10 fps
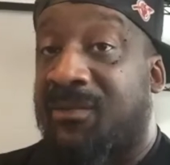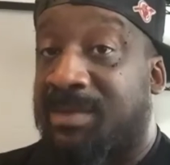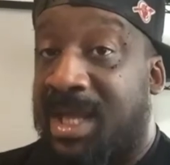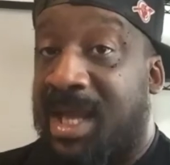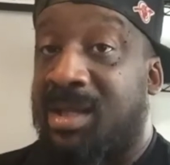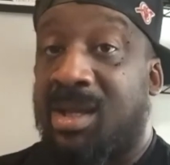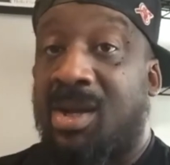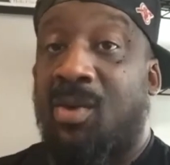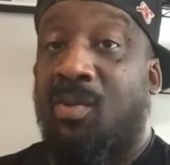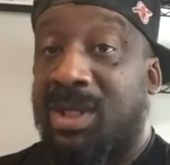from that
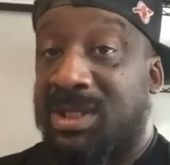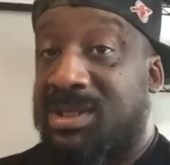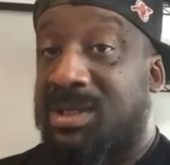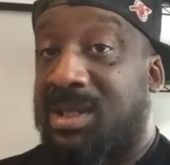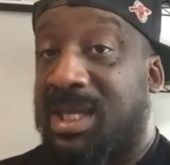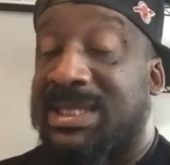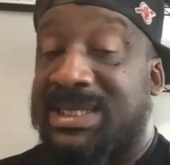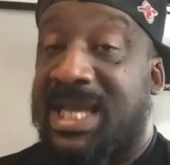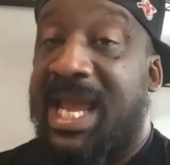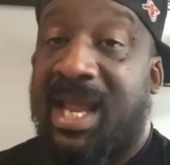was
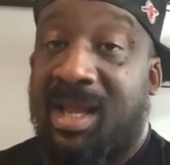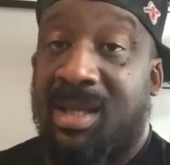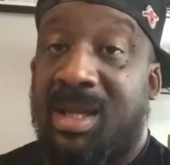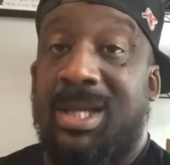insane.